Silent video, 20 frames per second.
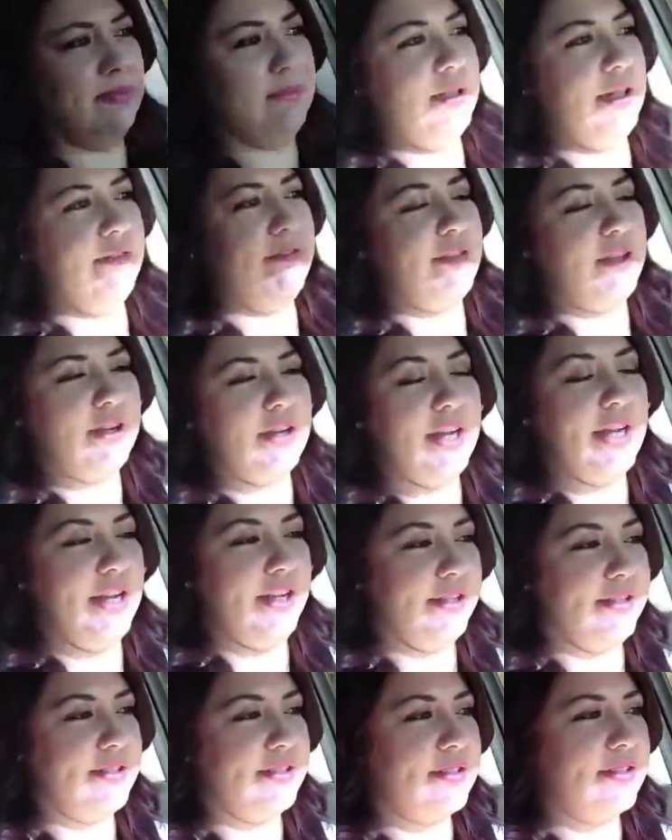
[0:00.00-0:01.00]
if there
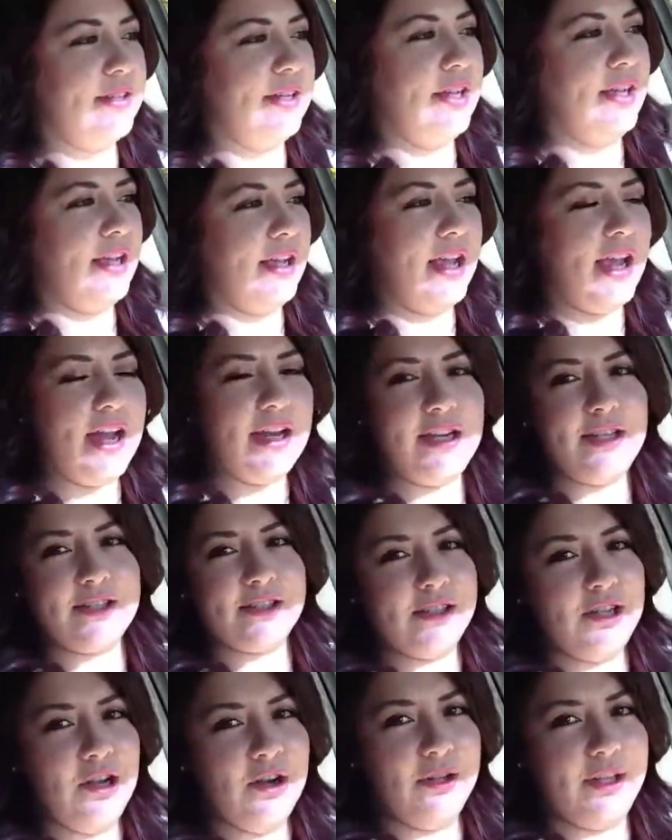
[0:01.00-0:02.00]
is any
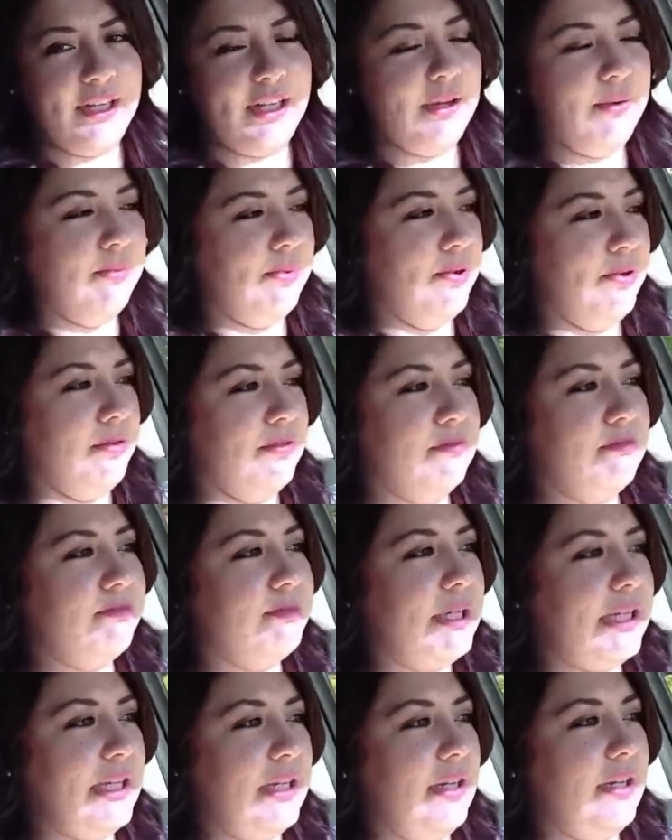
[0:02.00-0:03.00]
snow, like it won't
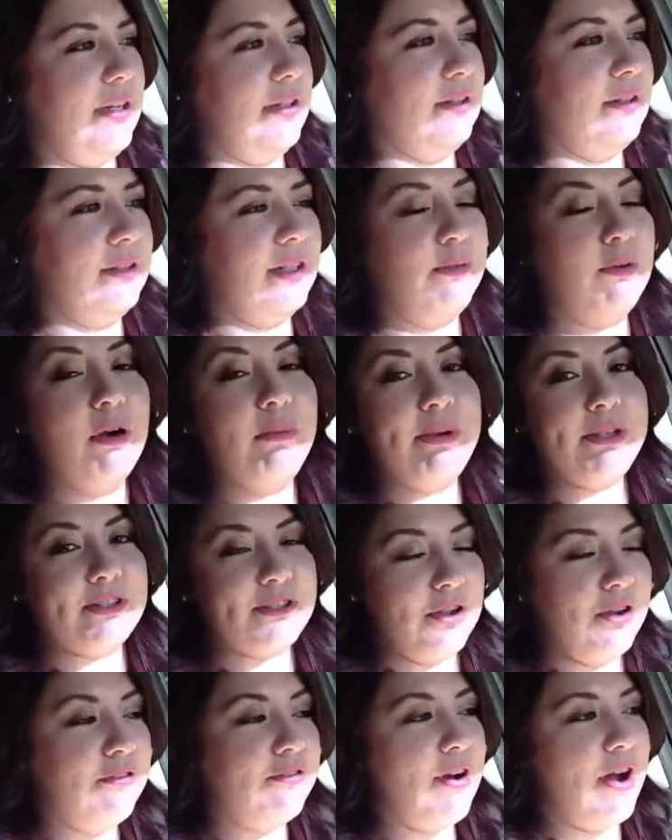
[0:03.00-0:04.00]
be there won't be
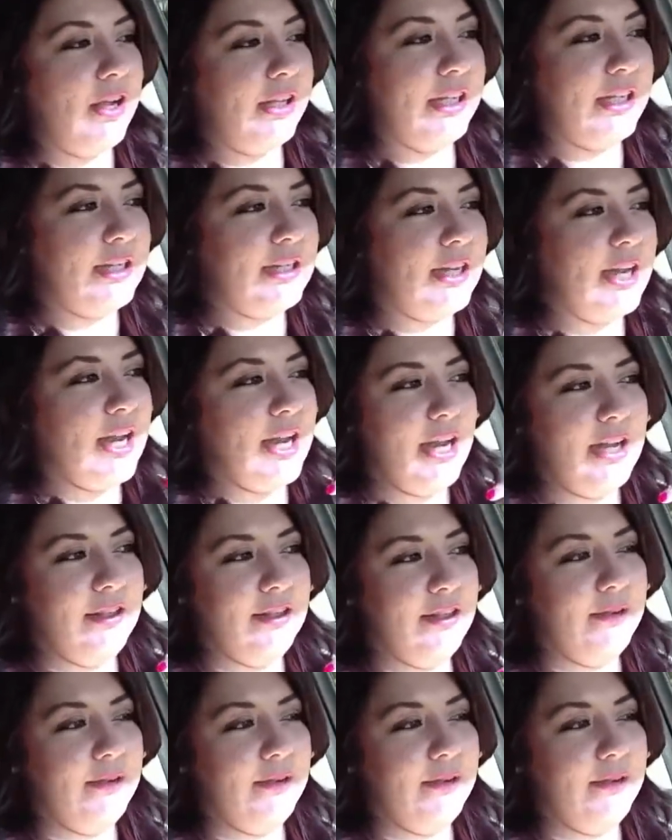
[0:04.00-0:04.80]
snow falling and